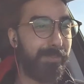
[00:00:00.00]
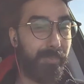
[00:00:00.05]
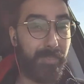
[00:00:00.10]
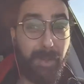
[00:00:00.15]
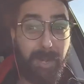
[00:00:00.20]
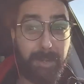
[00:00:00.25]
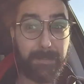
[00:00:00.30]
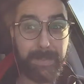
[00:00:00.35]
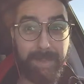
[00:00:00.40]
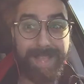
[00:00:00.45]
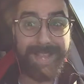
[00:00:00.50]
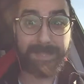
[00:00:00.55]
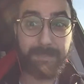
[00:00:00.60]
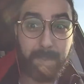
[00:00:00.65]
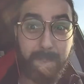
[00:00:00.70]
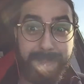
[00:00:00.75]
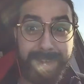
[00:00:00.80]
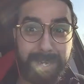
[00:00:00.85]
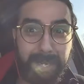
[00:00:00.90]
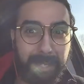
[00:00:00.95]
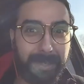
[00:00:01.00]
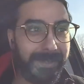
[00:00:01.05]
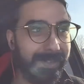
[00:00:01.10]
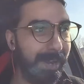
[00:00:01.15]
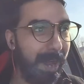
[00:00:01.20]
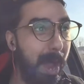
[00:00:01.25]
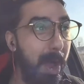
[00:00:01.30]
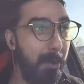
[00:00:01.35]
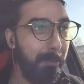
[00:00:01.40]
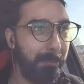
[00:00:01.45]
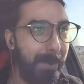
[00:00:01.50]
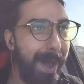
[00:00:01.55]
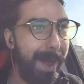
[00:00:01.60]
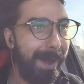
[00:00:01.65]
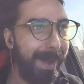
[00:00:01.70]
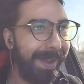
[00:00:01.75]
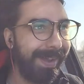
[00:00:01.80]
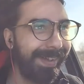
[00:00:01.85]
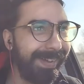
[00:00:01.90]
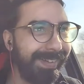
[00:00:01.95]
Third place winner? Oh
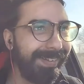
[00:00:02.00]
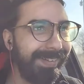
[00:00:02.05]
boy!